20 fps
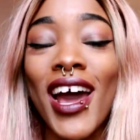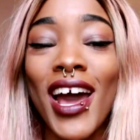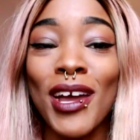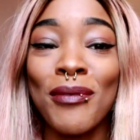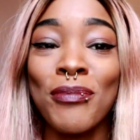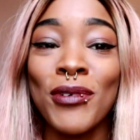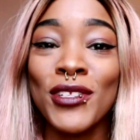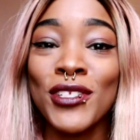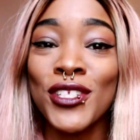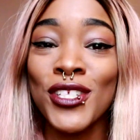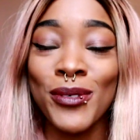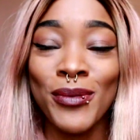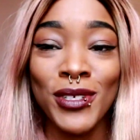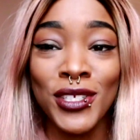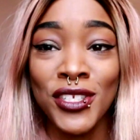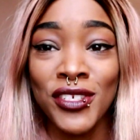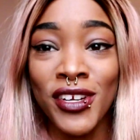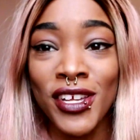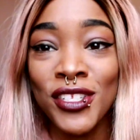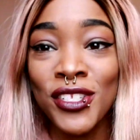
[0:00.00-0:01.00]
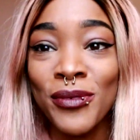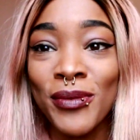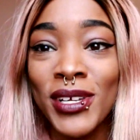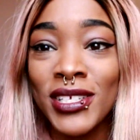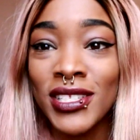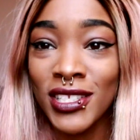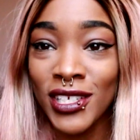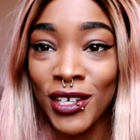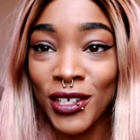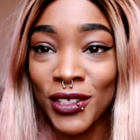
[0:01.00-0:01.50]
I put so much stress on
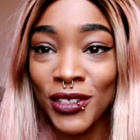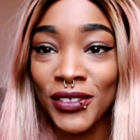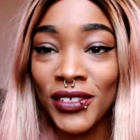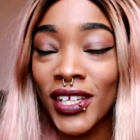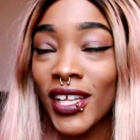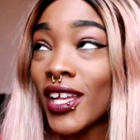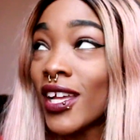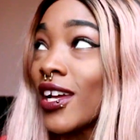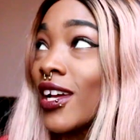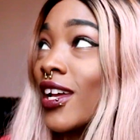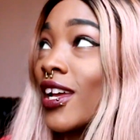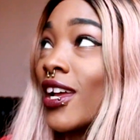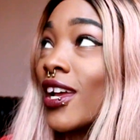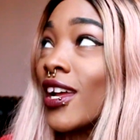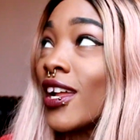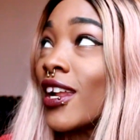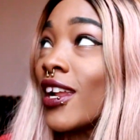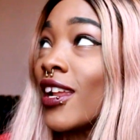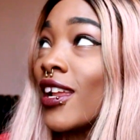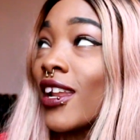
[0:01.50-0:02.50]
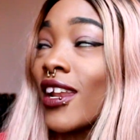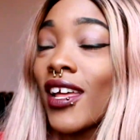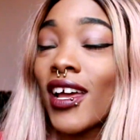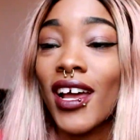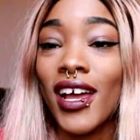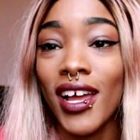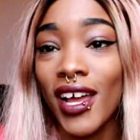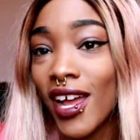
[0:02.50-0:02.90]
myself and